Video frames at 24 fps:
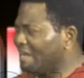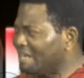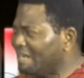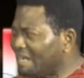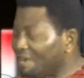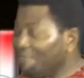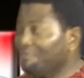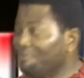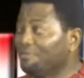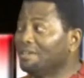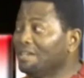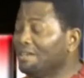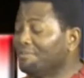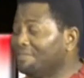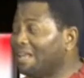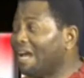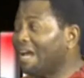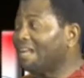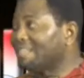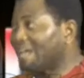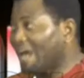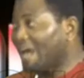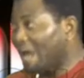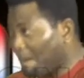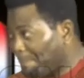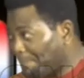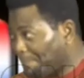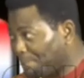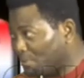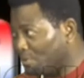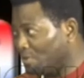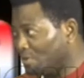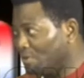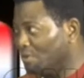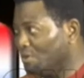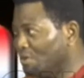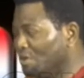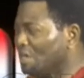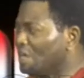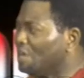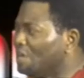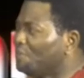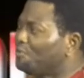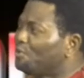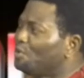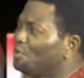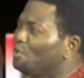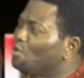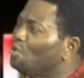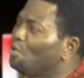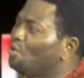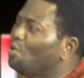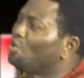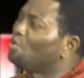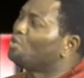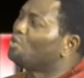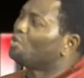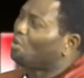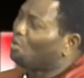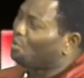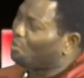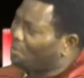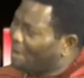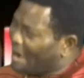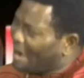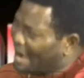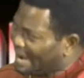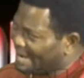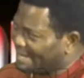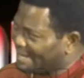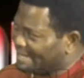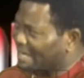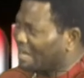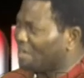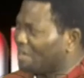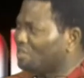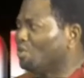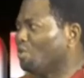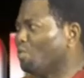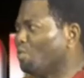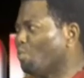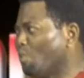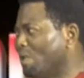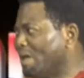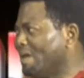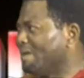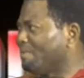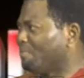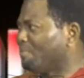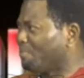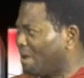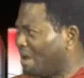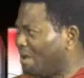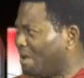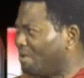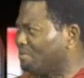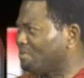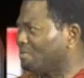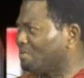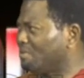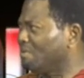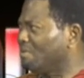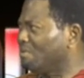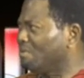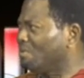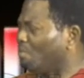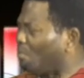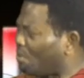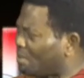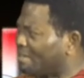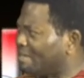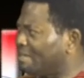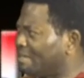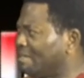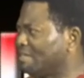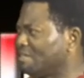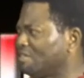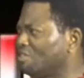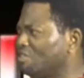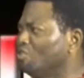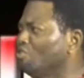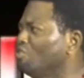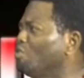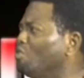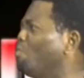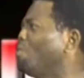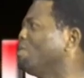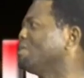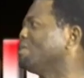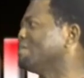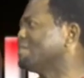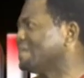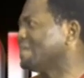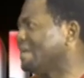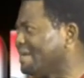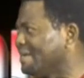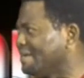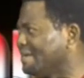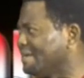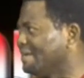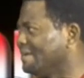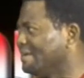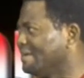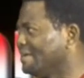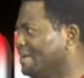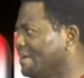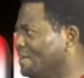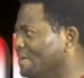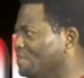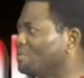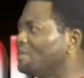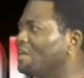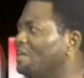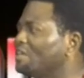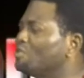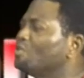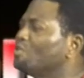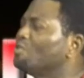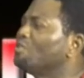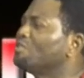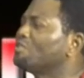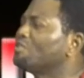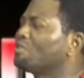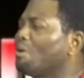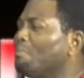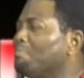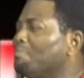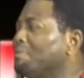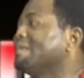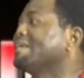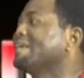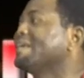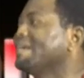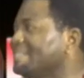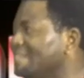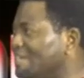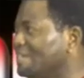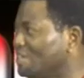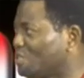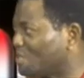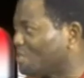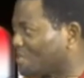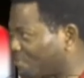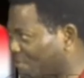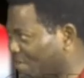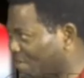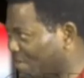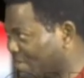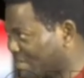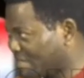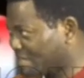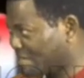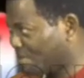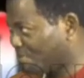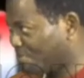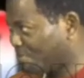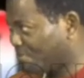even if that happened, if you know your right and your way around what it is, you know what to say, so that you don't complicate issues for yourself.